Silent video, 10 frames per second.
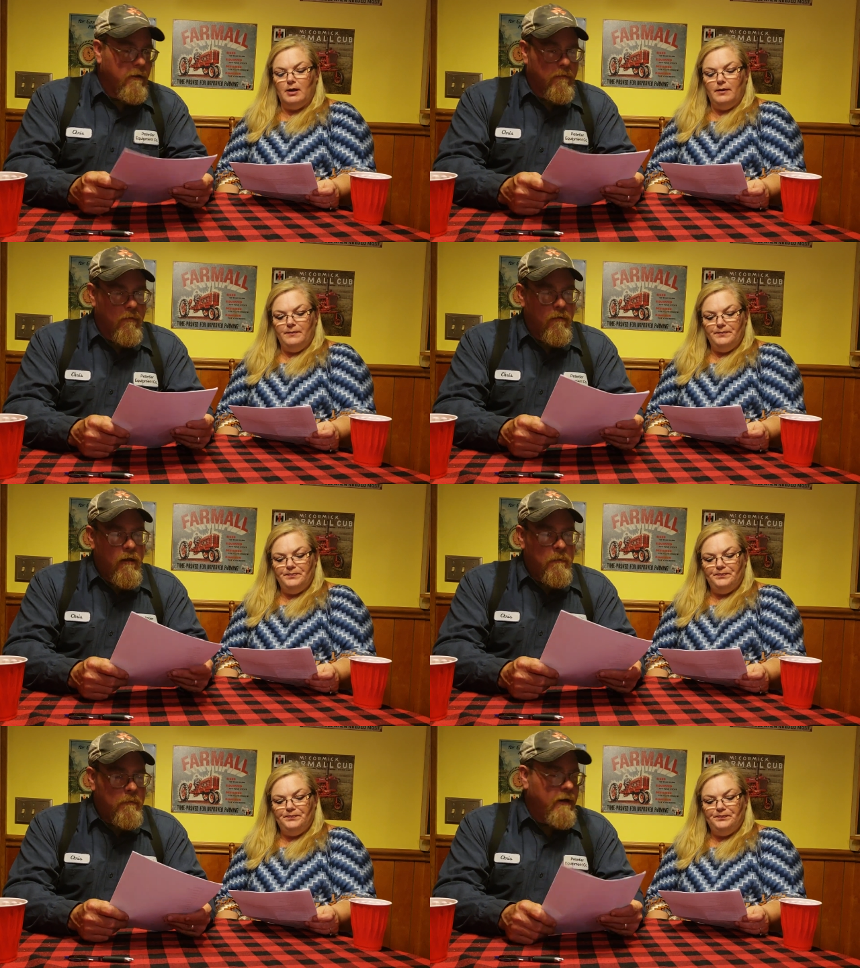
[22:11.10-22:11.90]
Speaker 1: bedroll.
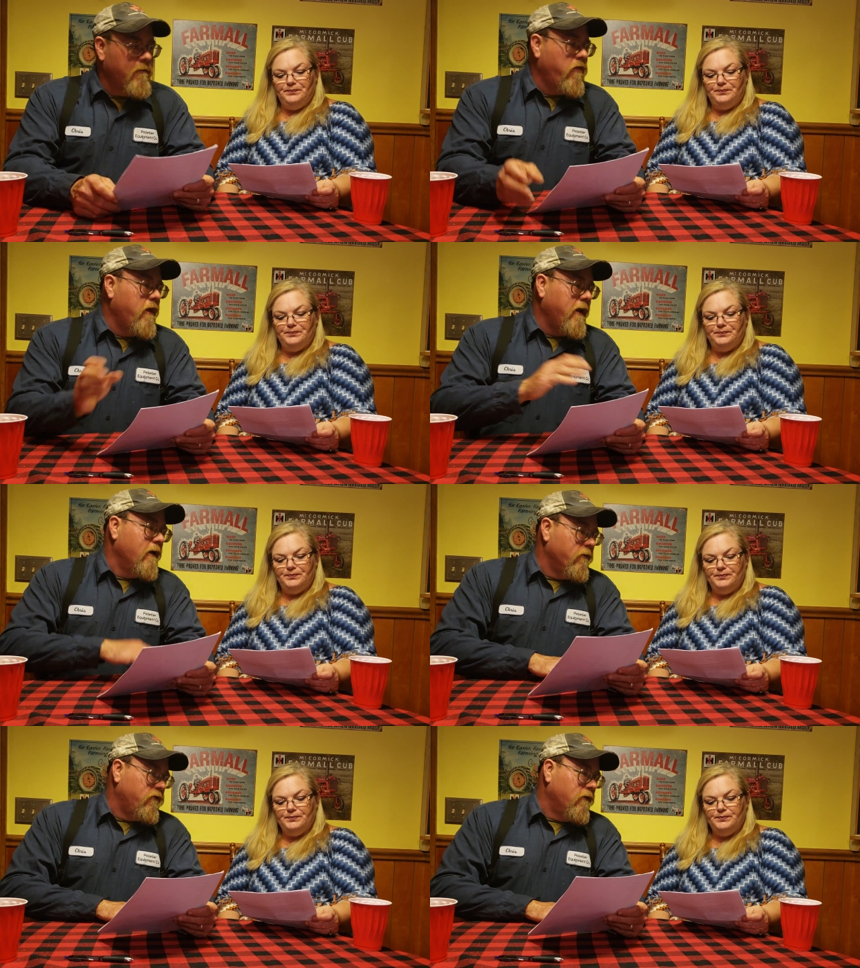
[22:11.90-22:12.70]
But everything
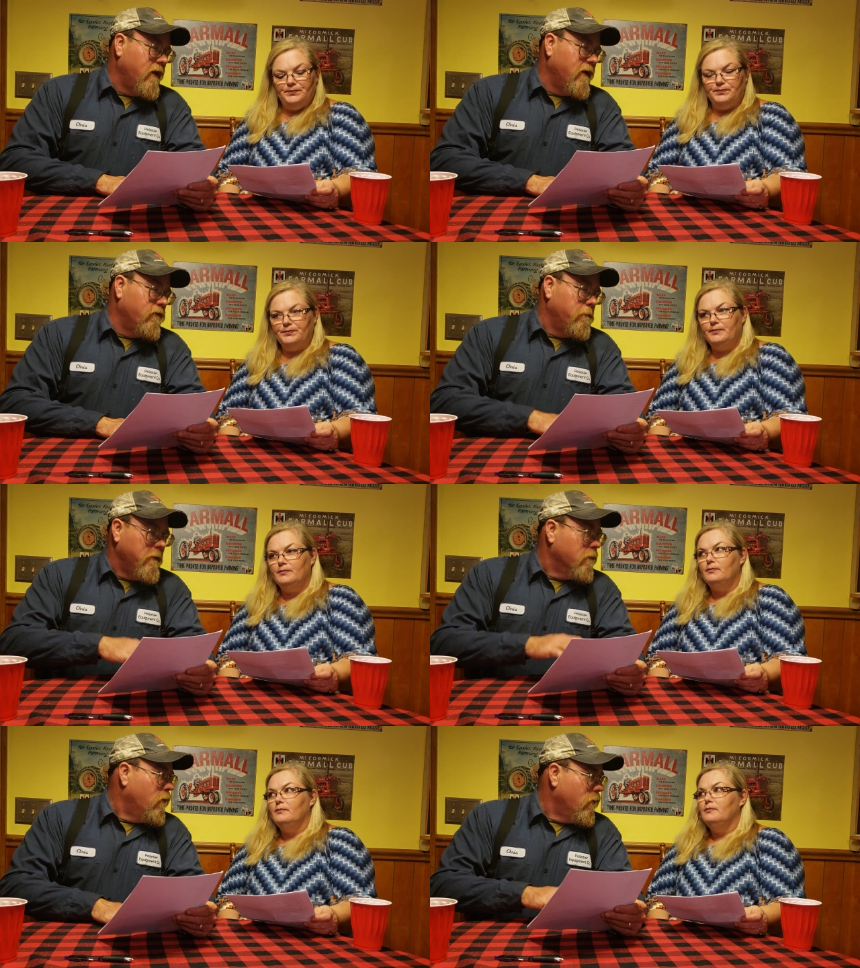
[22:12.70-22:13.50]
else you have would
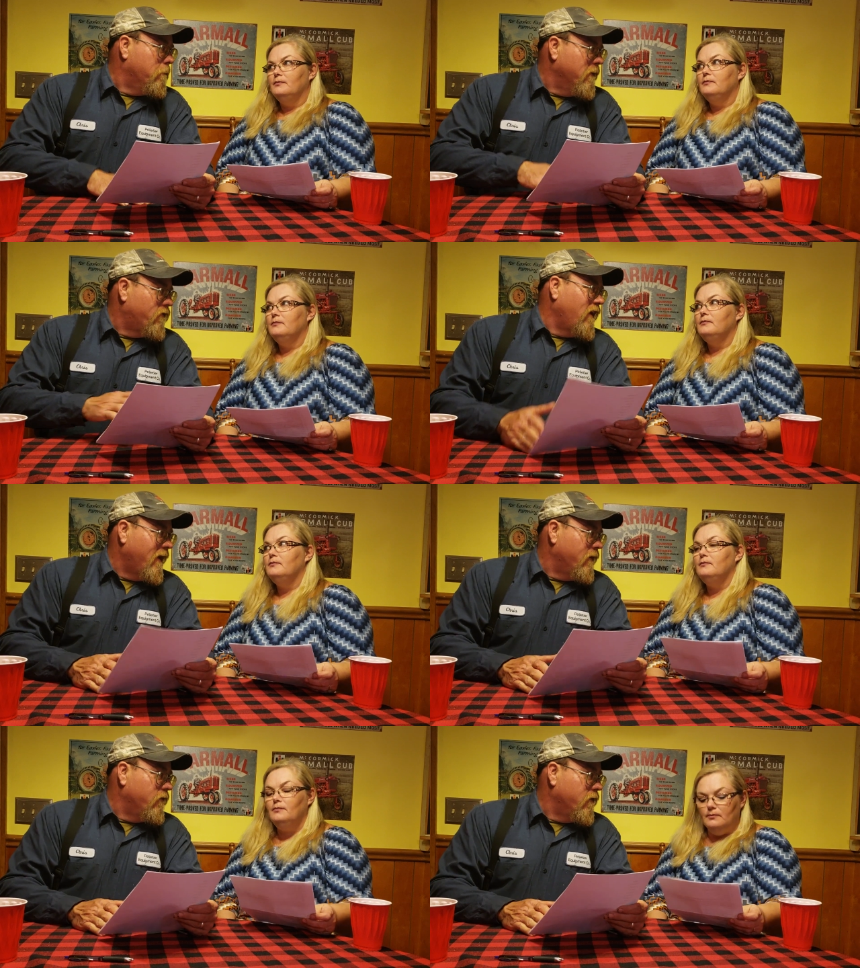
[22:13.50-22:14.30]
be rolled up
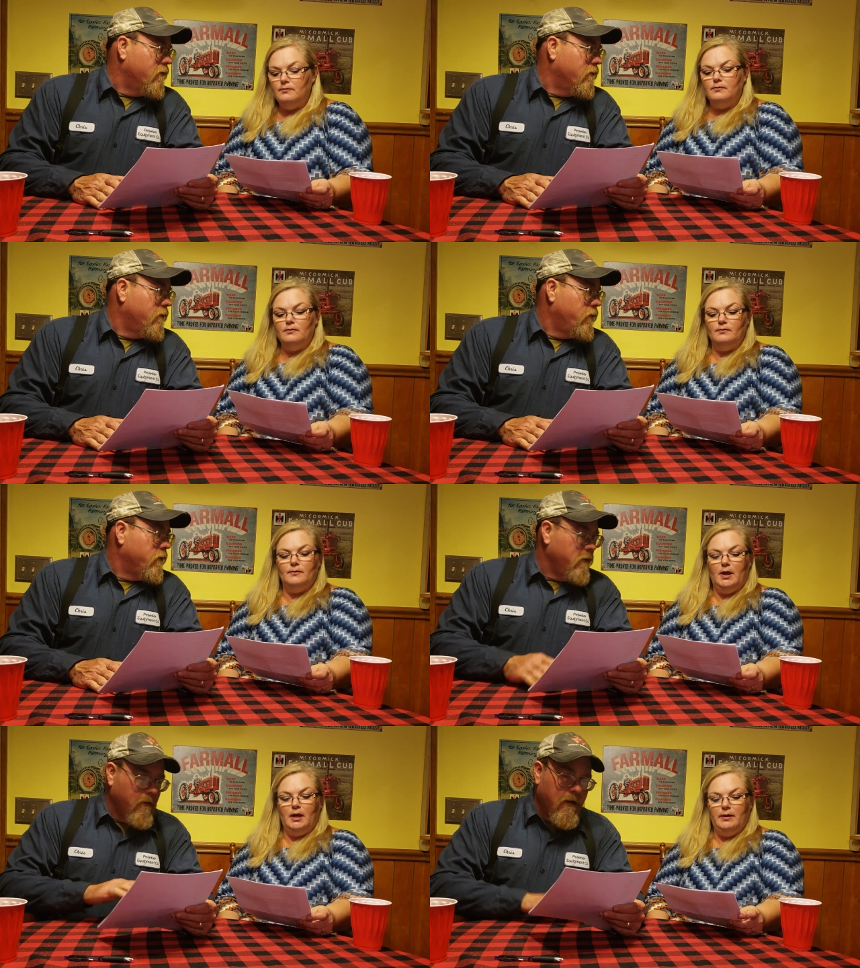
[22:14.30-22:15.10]
inside of it. Mm -hmm.
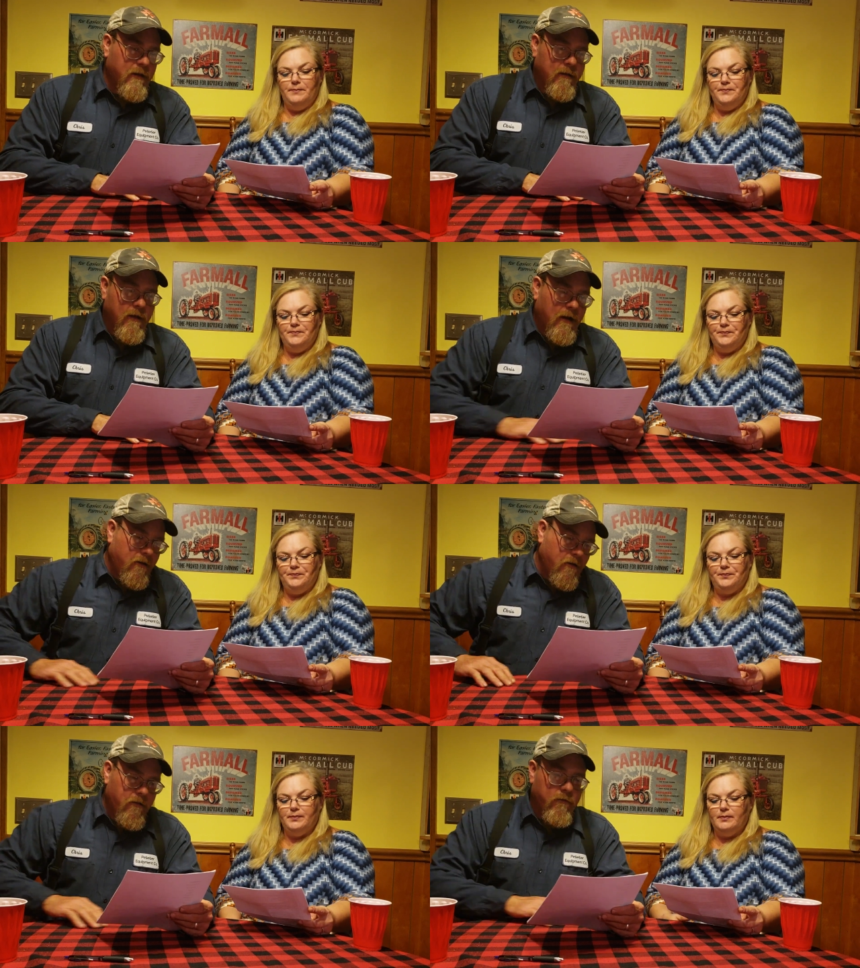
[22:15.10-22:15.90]
You lay like
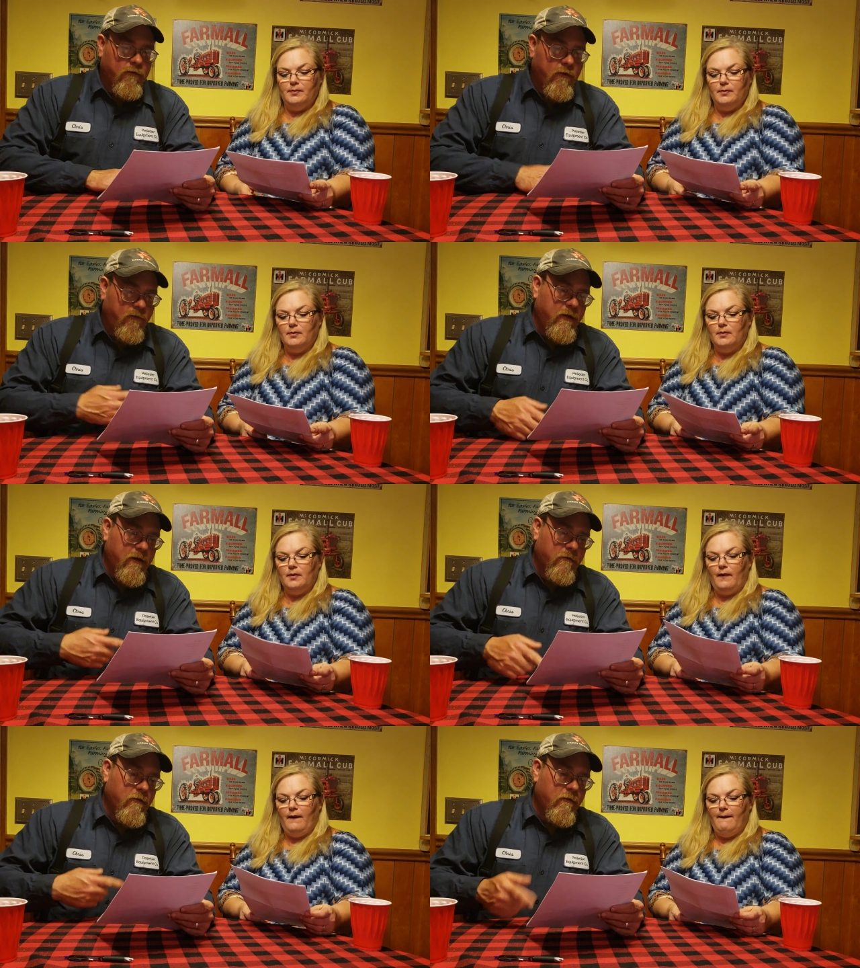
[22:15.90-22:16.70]
your other stuff in
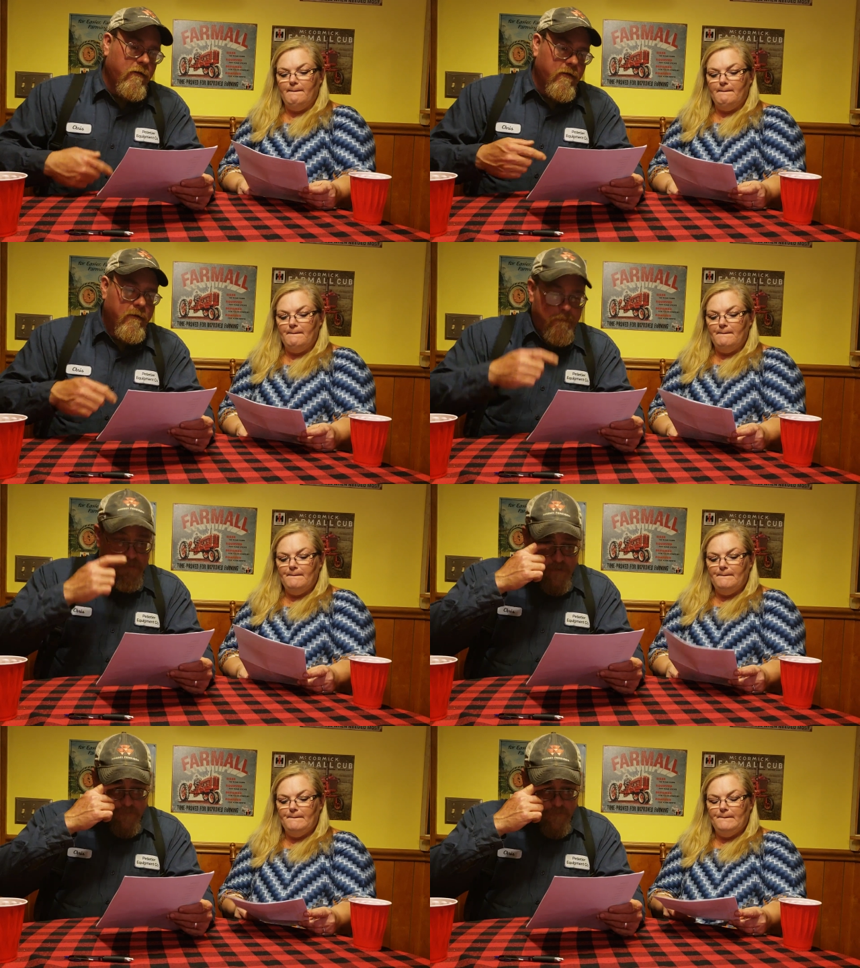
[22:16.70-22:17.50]
it and roll it up.
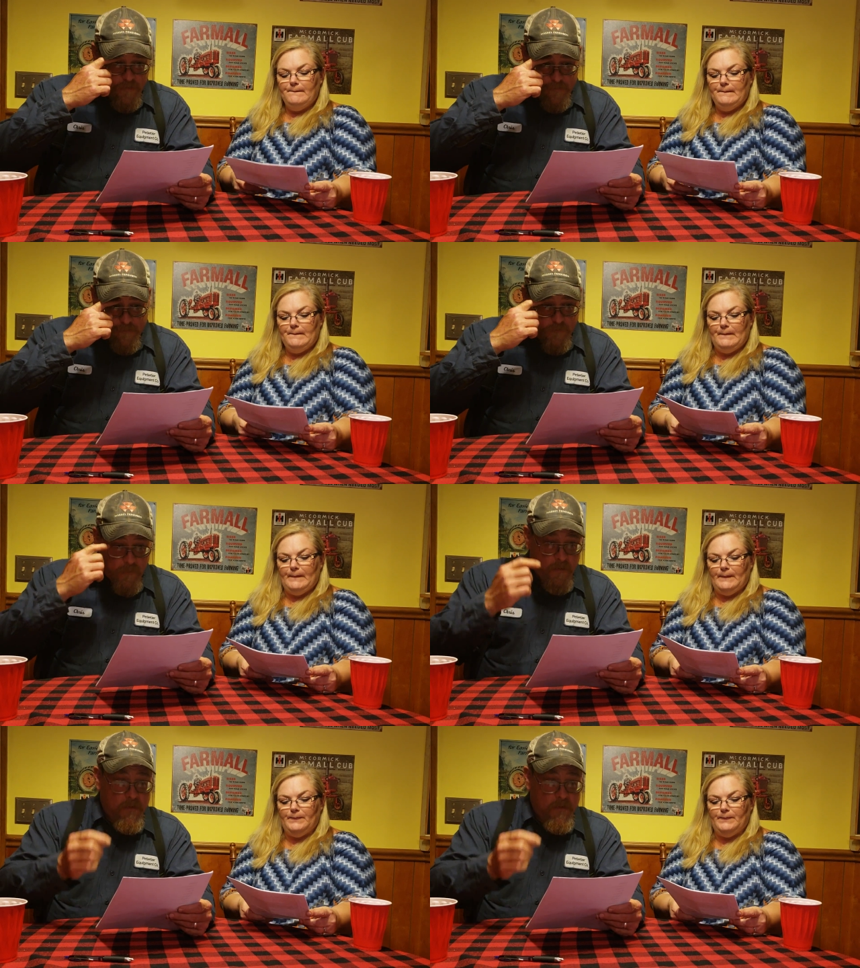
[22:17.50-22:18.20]
I've heard that before.